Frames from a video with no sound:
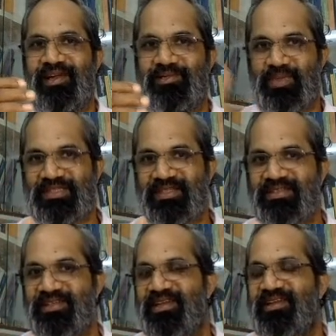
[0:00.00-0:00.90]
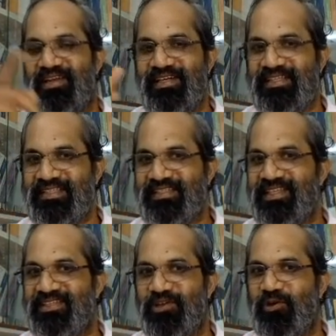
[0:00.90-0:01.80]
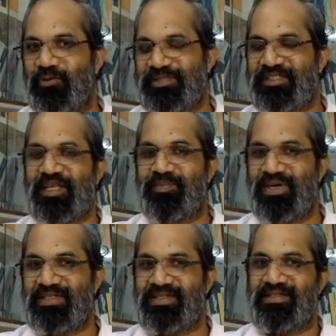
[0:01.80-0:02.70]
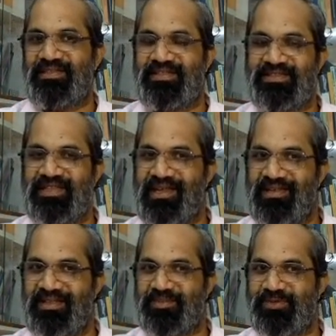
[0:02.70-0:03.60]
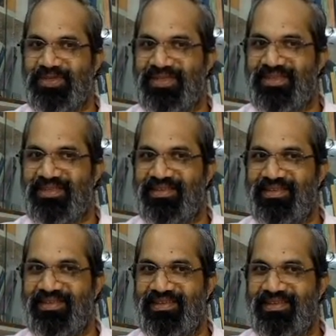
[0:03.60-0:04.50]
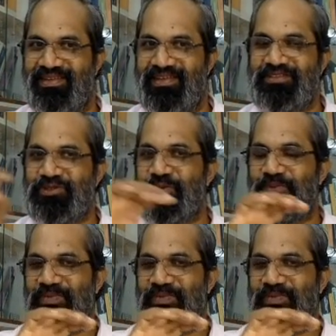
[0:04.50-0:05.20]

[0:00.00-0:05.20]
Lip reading: at present it designates an object, a person. That's Narendra Modi. So